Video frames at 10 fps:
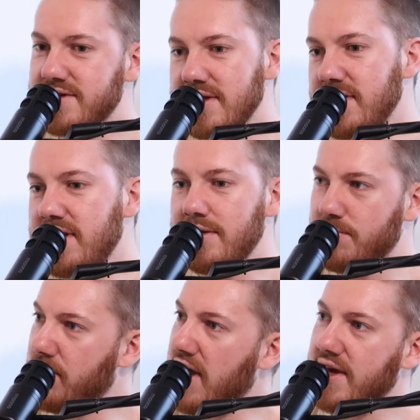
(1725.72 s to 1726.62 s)
delete,
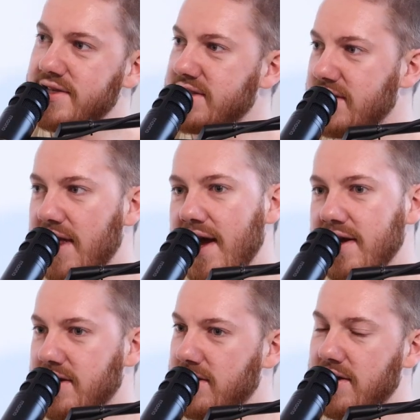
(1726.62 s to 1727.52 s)
paste,
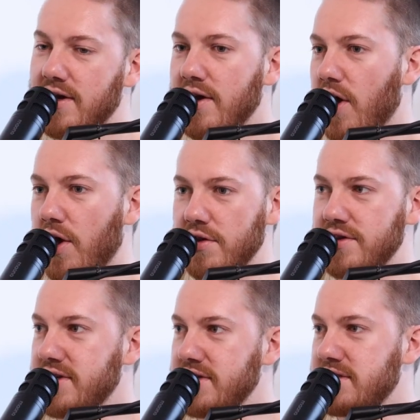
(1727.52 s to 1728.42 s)
like all of
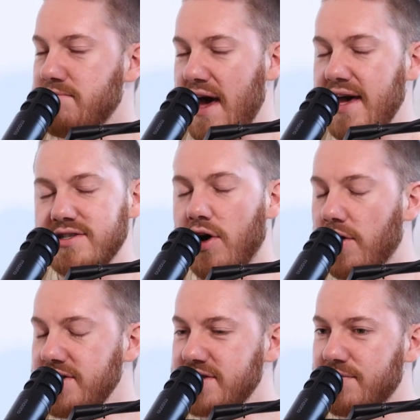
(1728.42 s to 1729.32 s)
these
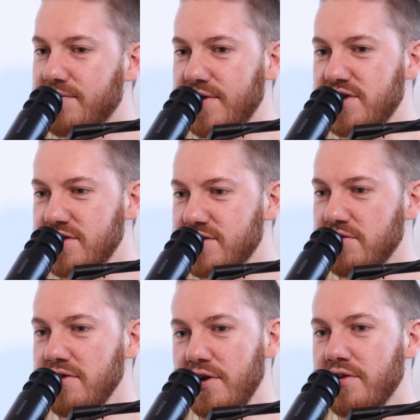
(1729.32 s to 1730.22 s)
all these different features.
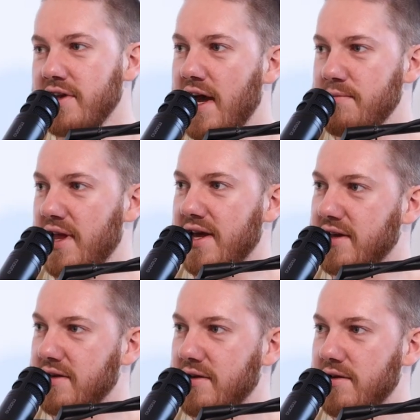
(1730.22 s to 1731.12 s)
So literally I'm like,
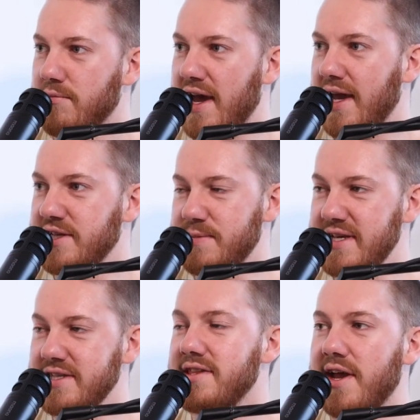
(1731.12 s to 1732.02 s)
my hand is
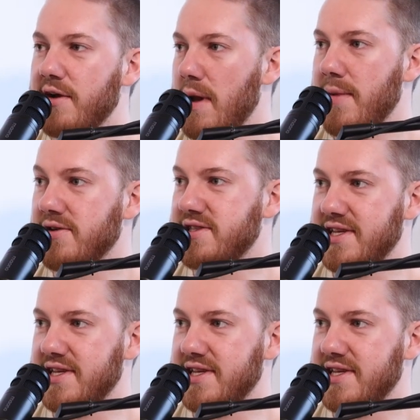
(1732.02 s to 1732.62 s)
basically there and my mouse,